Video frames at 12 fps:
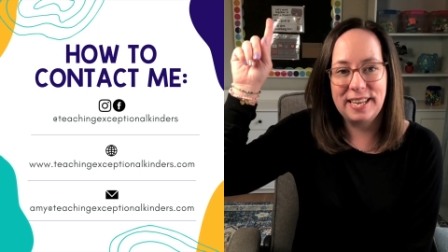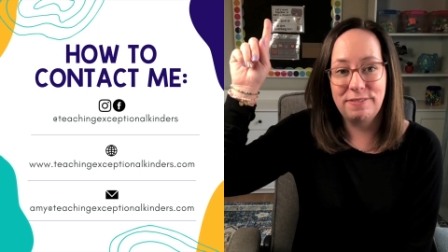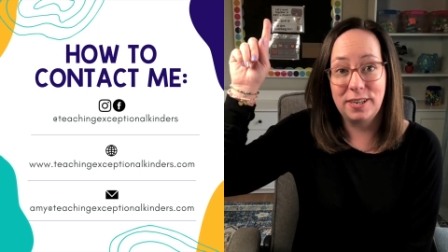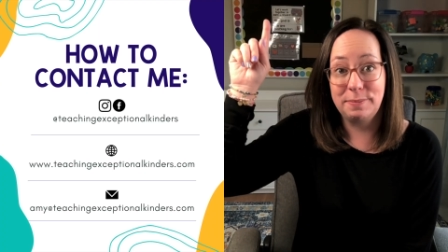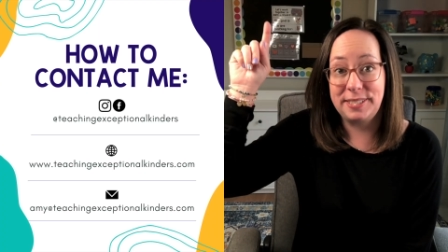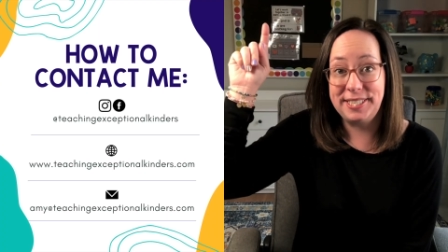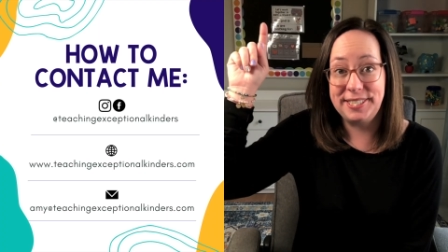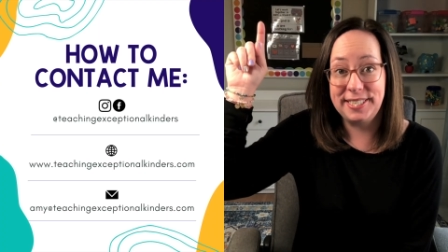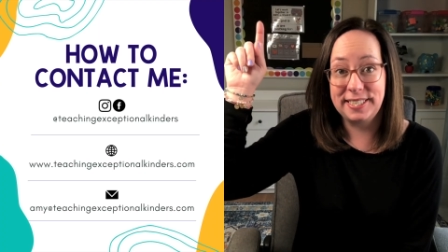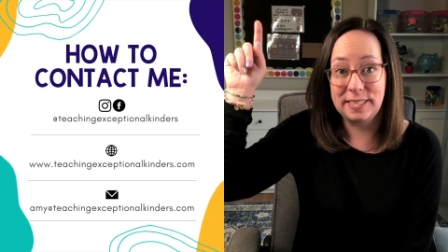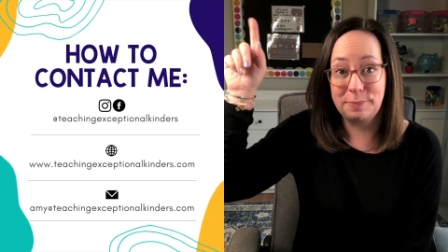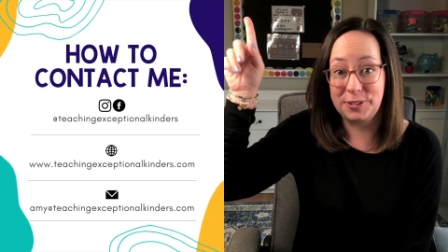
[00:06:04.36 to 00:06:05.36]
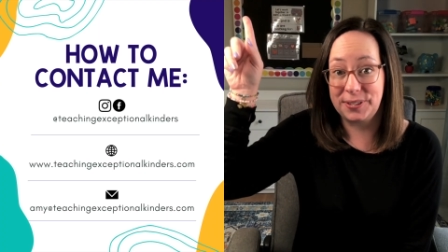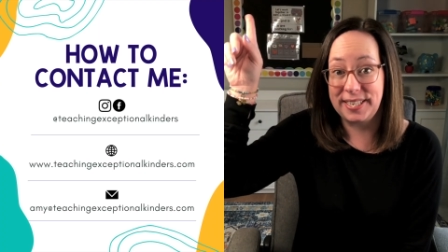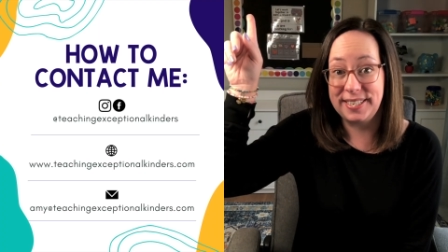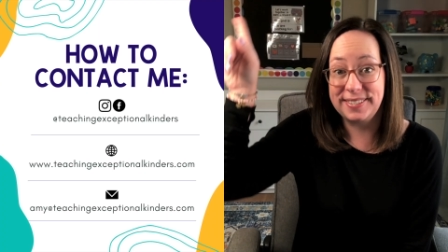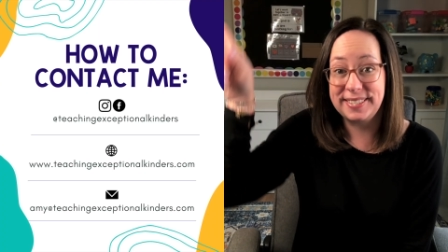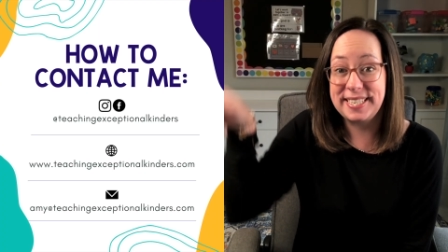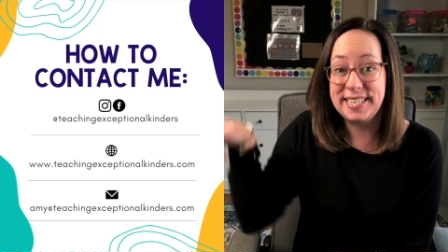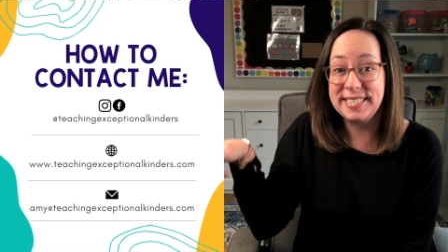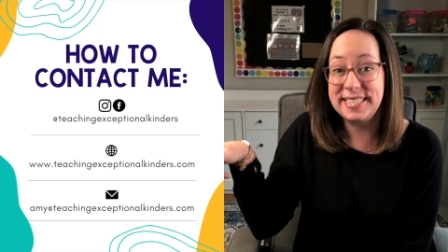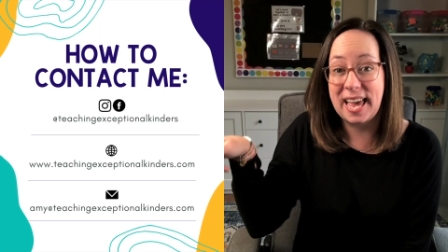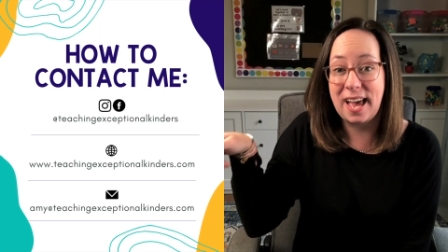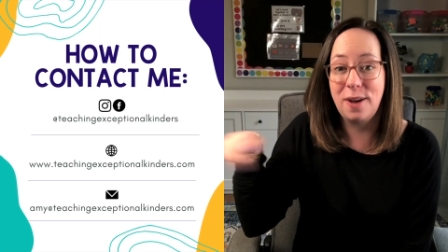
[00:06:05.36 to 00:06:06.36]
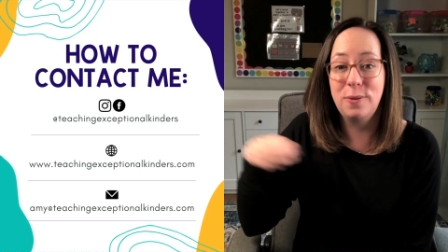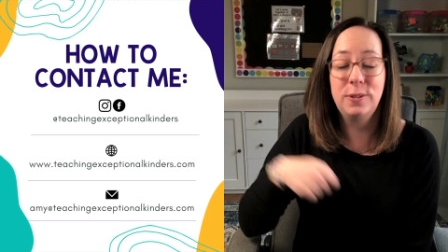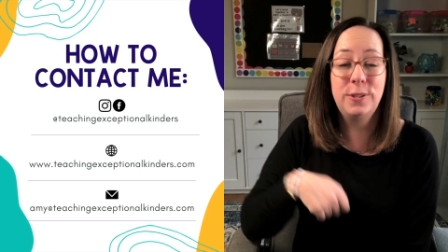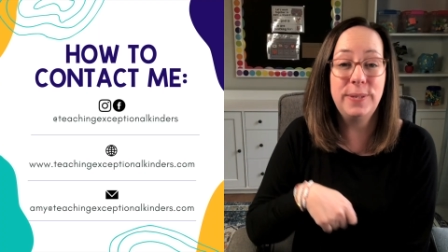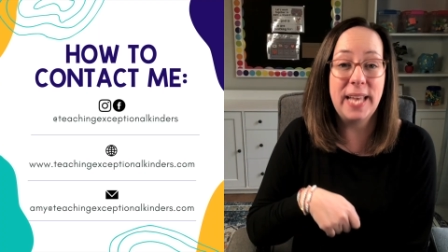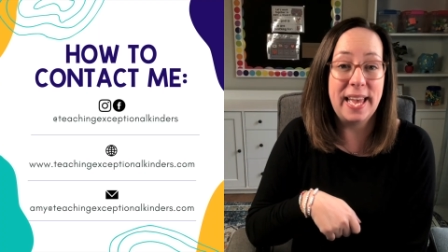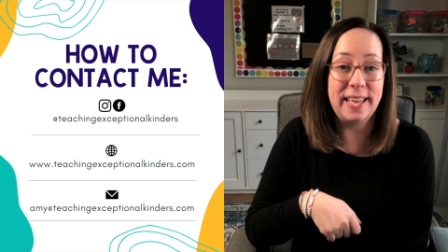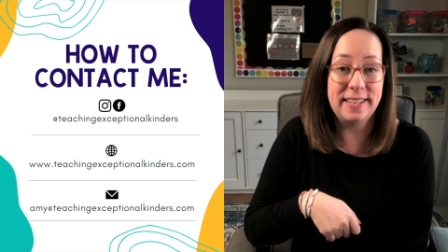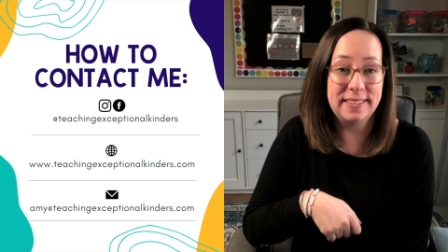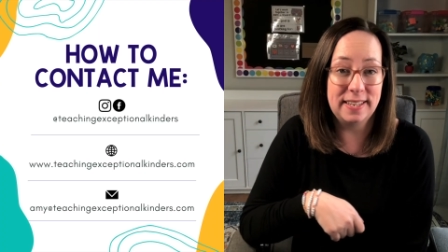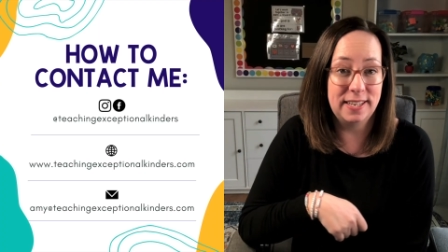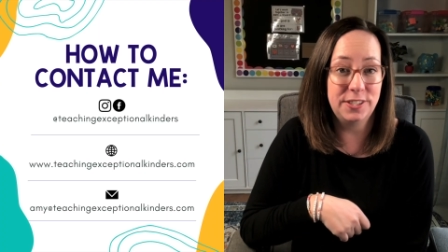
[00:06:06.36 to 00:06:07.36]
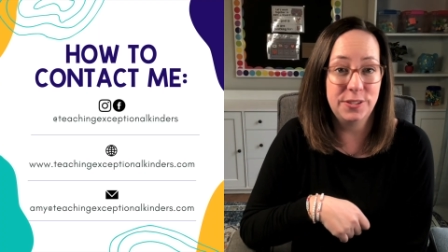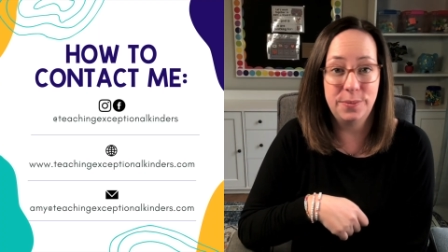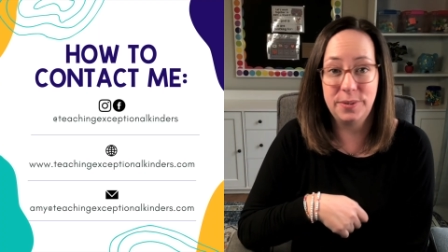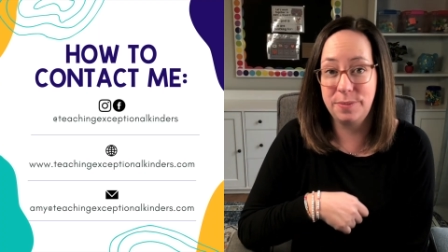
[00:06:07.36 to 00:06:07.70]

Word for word: from Teaching Exceptional Kinders. Here's how to get in touch with